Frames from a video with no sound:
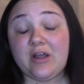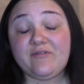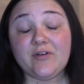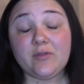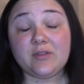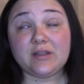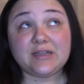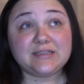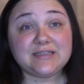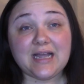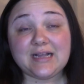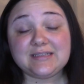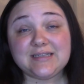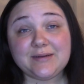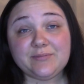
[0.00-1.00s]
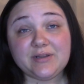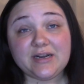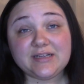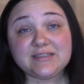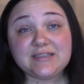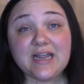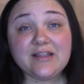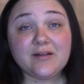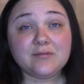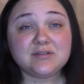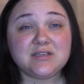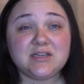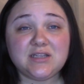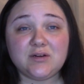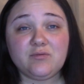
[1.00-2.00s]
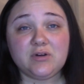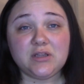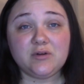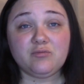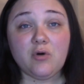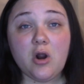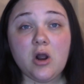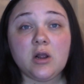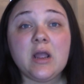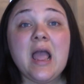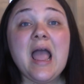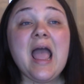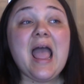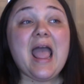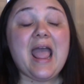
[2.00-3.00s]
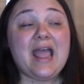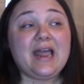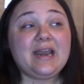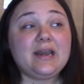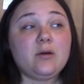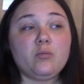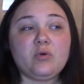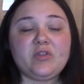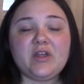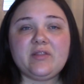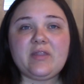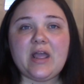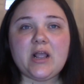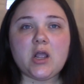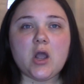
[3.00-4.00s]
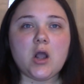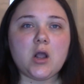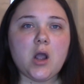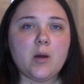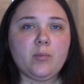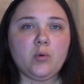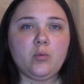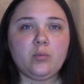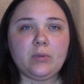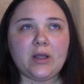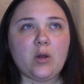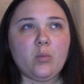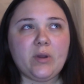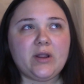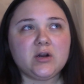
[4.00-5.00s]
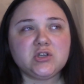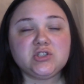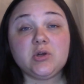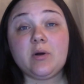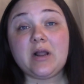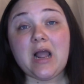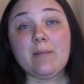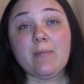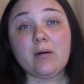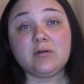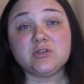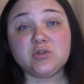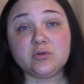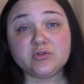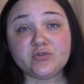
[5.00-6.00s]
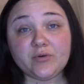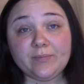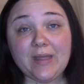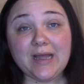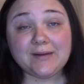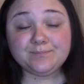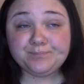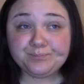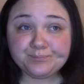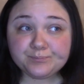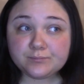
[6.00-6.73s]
I felt the exact same the next day. There was nothing really wrong, and within like a week or so, I got my results from that.